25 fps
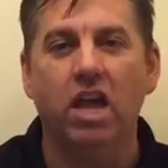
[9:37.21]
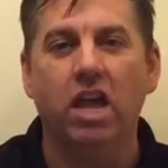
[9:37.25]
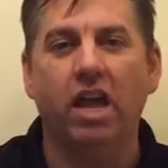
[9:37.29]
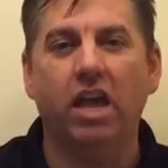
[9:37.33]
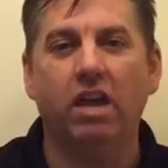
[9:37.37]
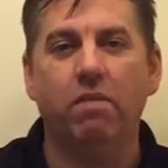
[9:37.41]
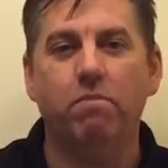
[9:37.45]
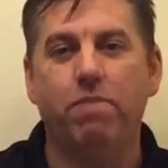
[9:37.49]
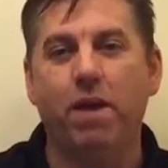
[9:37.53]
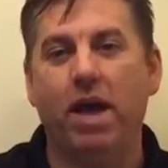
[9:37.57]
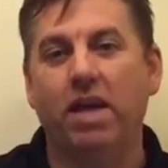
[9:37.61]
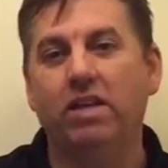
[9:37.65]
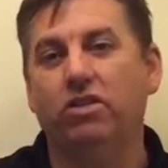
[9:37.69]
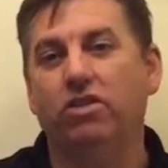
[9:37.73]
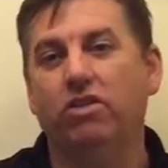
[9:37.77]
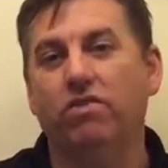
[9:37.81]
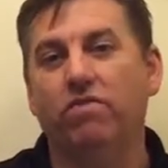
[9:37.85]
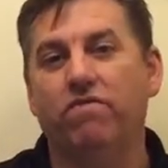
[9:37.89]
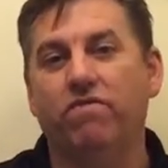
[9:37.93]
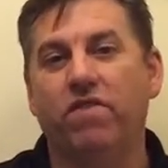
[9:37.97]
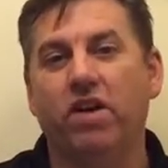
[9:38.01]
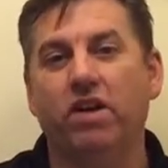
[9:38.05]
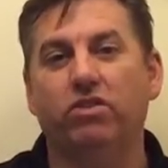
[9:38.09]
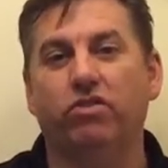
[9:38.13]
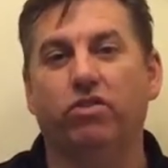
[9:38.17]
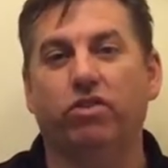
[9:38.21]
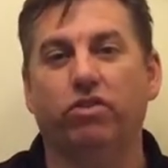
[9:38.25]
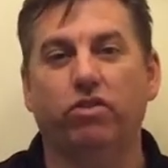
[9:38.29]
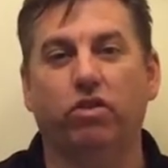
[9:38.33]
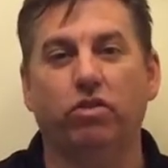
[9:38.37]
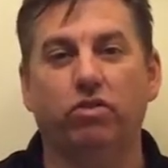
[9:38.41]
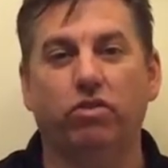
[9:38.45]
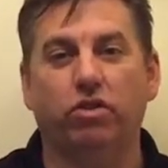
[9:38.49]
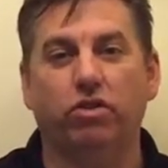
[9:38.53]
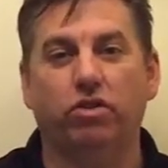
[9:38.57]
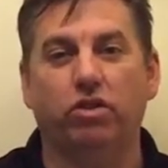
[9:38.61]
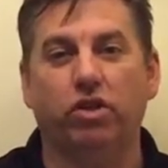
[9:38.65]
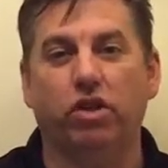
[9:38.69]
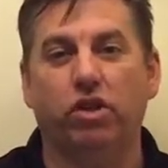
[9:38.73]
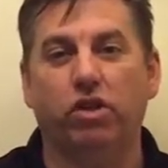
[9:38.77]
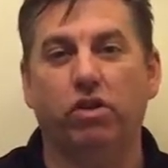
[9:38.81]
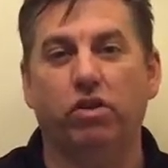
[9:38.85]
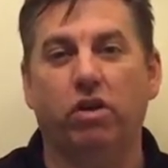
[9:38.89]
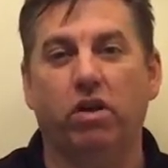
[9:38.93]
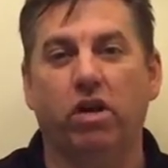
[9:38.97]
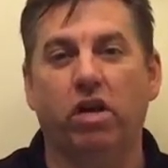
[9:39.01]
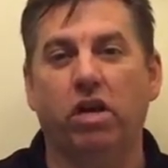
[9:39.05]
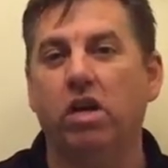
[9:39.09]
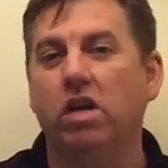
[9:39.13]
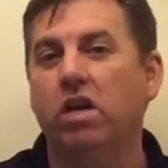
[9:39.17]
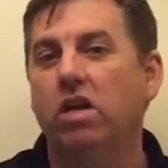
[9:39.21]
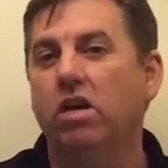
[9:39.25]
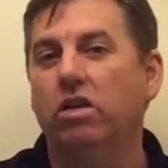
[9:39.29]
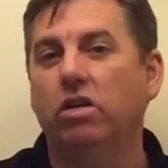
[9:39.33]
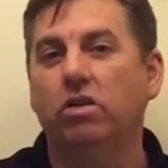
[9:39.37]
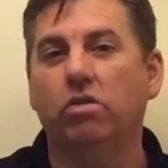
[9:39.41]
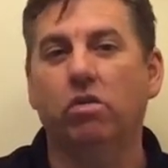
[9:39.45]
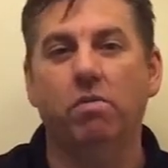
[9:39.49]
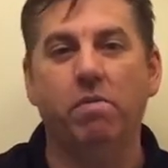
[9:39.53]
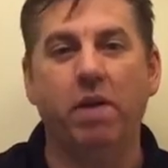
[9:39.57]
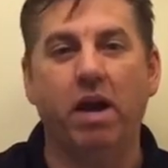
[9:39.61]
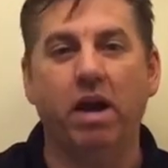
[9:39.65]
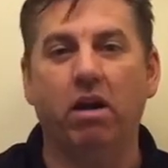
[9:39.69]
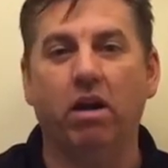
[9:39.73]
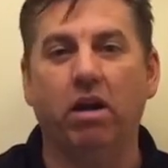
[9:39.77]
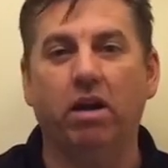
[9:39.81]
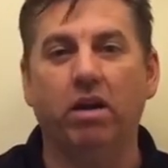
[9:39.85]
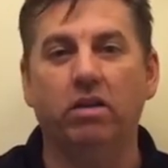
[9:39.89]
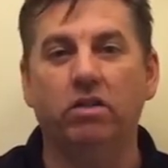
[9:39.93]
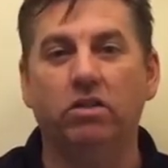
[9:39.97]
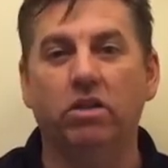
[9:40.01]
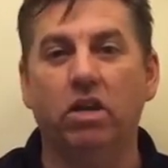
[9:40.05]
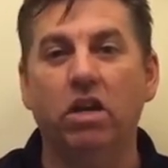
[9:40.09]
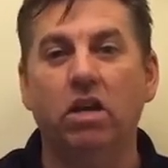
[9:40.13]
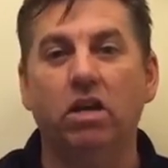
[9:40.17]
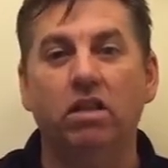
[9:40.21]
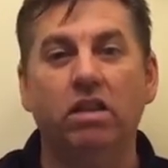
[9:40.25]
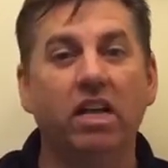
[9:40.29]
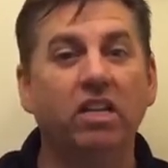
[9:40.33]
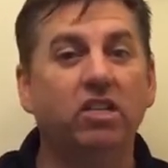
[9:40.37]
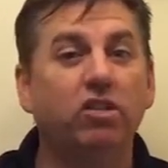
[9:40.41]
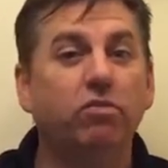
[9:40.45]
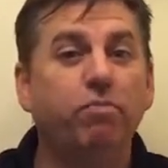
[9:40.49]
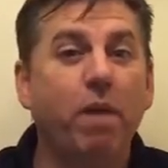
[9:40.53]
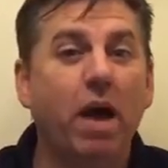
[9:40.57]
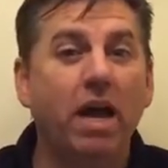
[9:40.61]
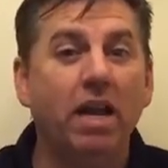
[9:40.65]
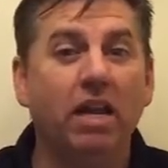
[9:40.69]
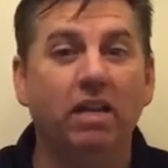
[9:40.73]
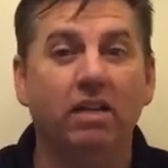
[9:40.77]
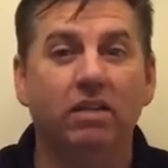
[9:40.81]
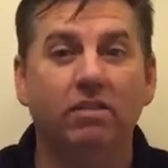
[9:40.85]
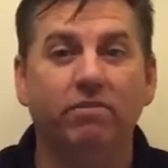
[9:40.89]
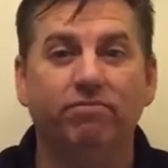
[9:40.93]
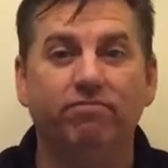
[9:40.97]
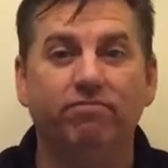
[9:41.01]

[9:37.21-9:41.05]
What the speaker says: in pension funds or Social Security to Americans. They spent it.